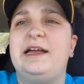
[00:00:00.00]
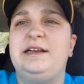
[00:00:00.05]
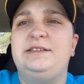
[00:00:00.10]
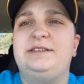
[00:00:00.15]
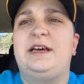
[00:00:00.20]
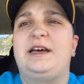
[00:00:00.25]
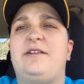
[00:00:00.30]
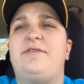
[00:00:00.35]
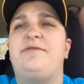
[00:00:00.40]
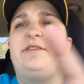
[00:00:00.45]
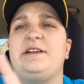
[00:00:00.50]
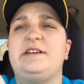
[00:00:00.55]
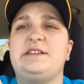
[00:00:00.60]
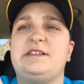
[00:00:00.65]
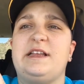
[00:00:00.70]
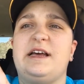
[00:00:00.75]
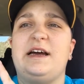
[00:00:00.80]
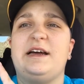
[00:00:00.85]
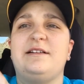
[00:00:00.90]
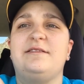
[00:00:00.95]
I just gotta
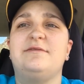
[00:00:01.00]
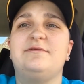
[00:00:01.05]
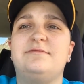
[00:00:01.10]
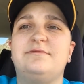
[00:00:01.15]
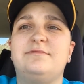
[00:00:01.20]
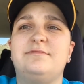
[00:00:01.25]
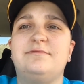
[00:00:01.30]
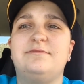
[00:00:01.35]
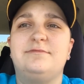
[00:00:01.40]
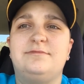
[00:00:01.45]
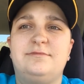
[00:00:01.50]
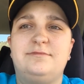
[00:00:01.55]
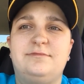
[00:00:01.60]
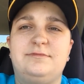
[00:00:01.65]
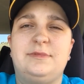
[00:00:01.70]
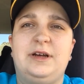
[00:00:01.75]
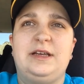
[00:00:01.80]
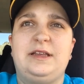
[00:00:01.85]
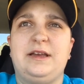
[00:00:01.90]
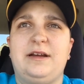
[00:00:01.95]
fix that
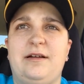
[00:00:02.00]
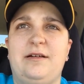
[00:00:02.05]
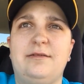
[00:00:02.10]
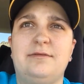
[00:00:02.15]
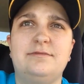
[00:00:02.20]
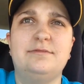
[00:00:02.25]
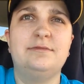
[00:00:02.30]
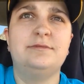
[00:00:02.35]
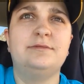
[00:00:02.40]
right there.